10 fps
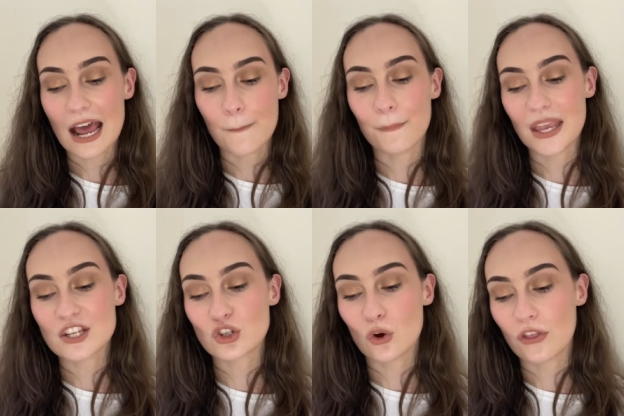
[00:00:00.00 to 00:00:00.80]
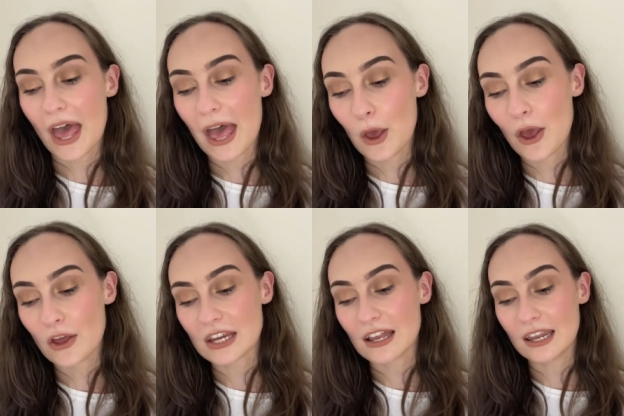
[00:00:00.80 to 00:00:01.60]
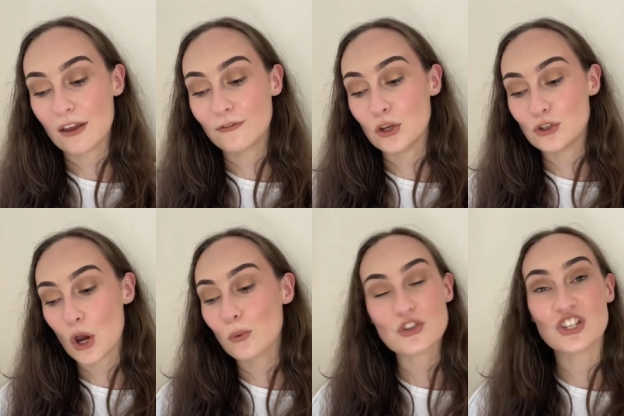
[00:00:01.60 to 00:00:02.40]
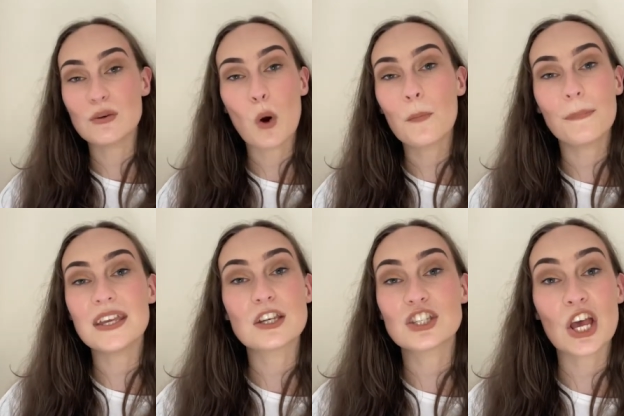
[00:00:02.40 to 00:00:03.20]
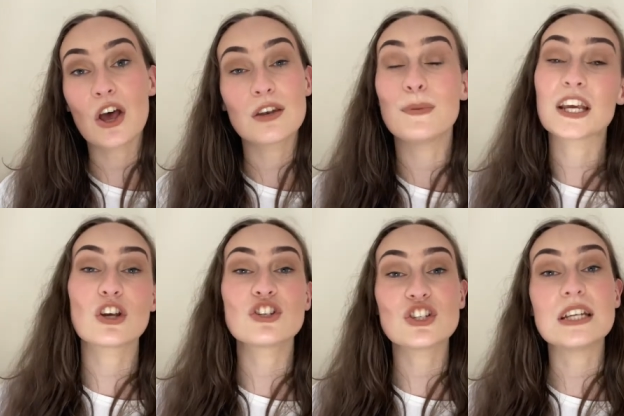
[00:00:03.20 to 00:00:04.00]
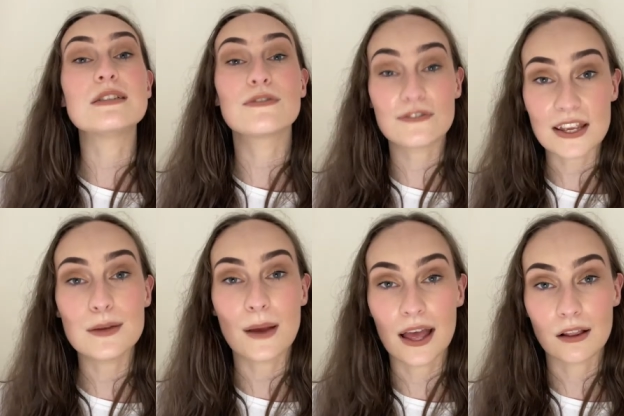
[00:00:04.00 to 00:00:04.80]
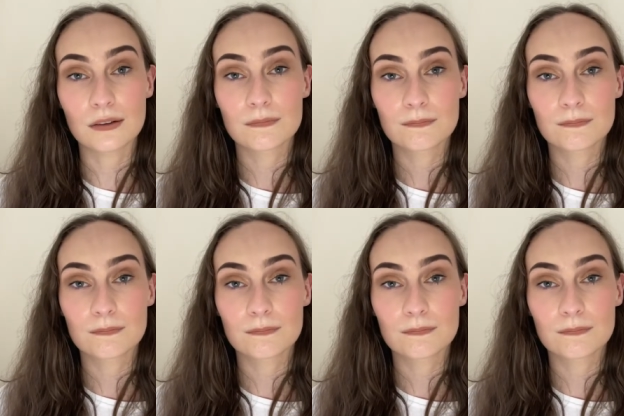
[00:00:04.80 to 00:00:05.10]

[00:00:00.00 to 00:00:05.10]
and make sure they're heard. And if you don't, she won't be deterred because she's female.